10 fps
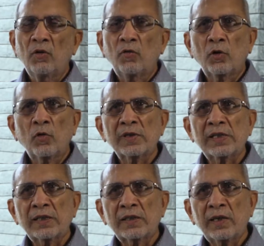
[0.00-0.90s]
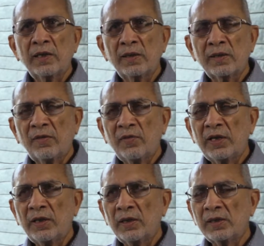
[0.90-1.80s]
for over 60, 70
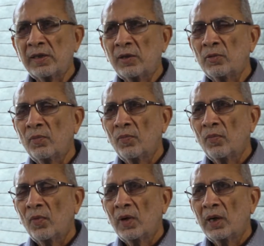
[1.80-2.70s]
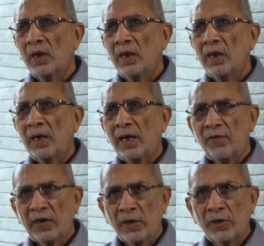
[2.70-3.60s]
years now, and
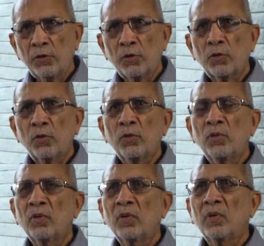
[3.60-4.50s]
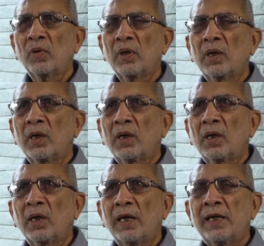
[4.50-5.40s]
we continue to do,
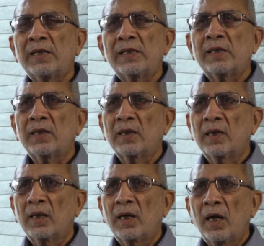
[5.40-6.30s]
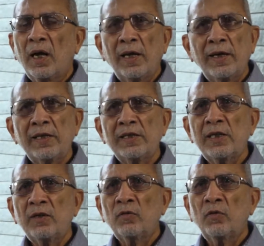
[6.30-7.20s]
is
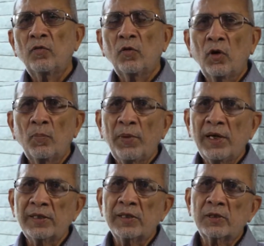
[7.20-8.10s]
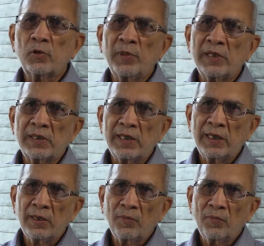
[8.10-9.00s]
arranging for patients to be
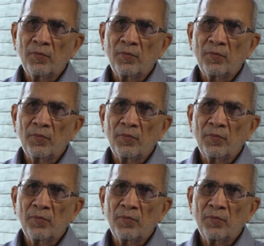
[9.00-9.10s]
seen.